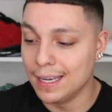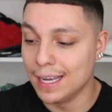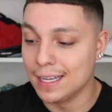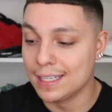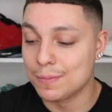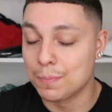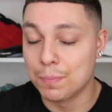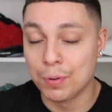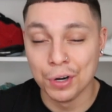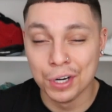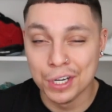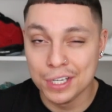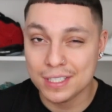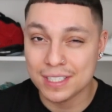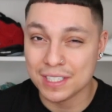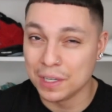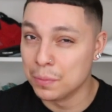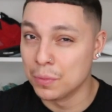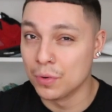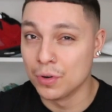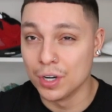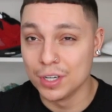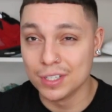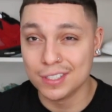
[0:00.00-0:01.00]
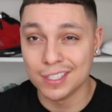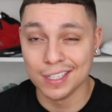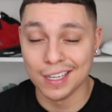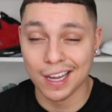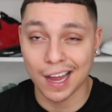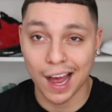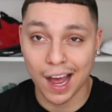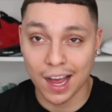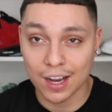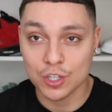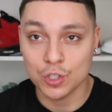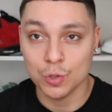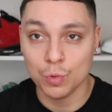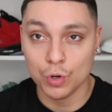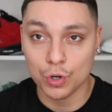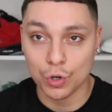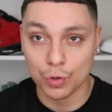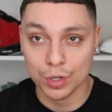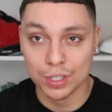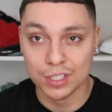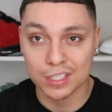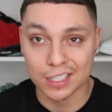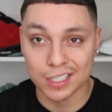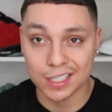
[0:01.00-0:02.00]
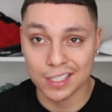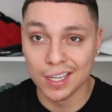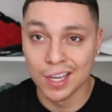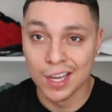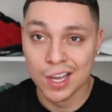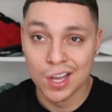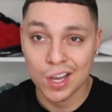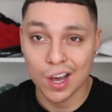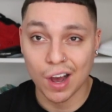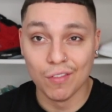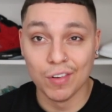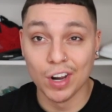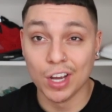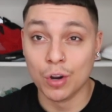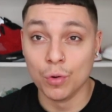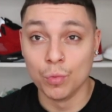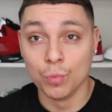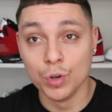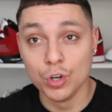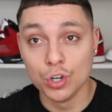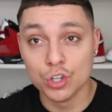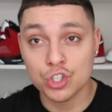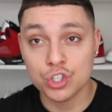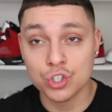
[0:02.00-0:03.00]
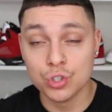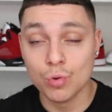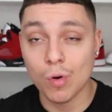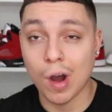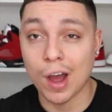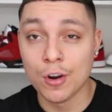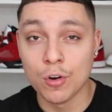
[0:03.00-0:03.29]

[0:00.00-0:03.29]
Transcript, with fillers: It's pretty similar to the actual creasing of like a real shoe.